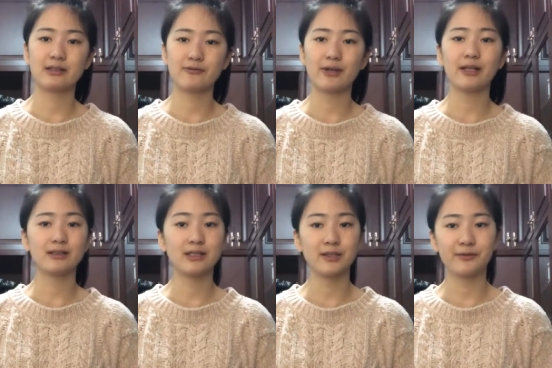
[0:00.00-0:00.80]

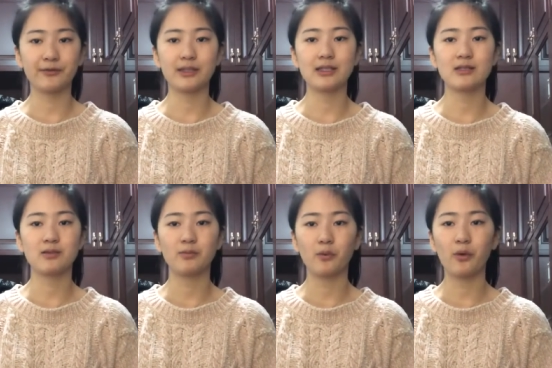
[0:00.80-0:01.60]
relatively
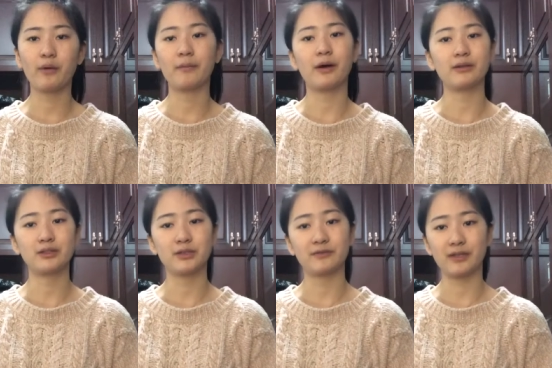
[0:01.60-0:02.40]
small amounts
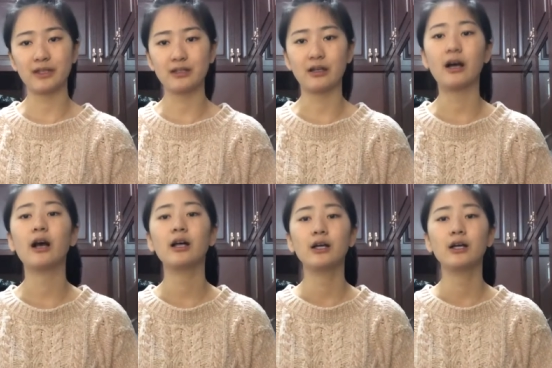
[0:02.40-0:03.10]
of data.